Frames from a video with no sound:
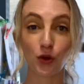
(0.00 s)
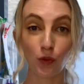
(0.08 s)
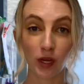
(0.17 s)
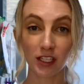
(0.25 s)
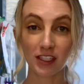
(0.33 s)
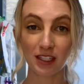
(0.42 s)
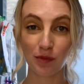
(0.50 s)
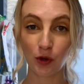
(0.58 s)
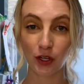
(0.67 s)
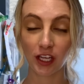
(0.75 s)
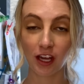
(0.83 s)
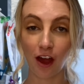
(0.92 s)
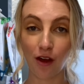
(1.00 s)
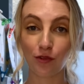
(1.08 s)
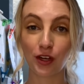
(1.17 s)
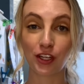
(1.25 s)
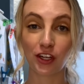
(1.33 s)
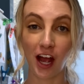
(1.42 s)
when it's the morning of
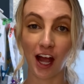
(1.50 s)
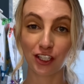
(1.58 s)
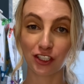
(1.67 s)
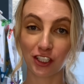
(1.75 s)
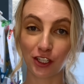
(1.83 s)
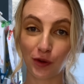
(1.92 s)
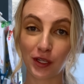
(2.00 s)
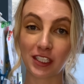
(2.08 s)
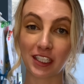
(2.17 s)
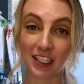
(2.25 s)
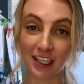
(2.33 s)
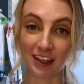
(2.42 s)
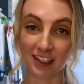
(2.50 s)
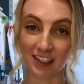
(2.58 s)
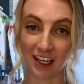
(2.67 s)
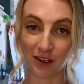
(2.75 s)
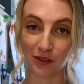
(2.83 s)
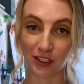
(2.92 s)
and you're actually going to heat the
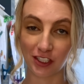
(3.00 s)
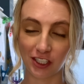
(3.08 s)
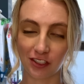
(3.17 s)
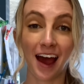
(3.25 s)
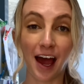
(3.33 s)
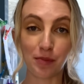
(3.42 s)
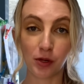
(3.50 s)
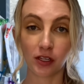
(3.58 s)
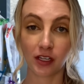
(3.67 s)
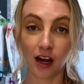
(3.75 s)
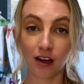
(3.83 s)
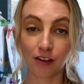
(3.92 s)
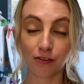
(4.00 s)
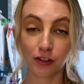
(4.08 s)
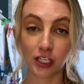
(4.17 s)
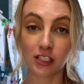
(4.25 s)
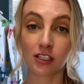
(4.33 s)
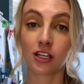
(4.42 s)
sandwich, I pull it out of the
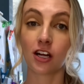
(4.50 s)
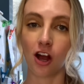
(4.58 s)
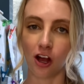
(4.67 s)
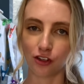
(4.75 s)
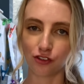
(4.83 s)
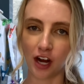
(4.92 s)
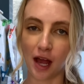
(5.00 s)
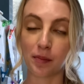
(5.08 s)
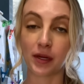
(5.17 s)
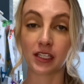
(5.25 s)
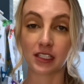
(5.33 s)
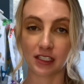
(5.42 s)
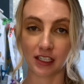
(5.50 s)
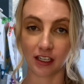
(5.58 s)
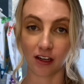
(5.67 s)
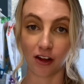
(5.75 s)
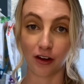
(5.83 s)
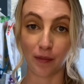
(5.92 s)
freezer, unwrap it, stick it
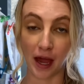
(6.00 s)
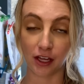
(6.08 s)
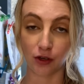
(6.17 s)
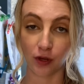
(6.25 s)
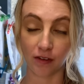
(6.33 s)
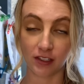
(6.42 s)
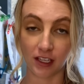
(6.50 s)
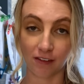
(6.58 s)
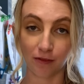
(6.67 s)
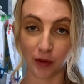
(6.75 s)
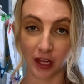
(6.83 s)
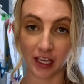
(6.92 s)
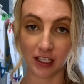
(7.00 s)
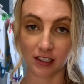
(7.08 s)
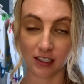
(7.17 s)
on a microwave safe plate.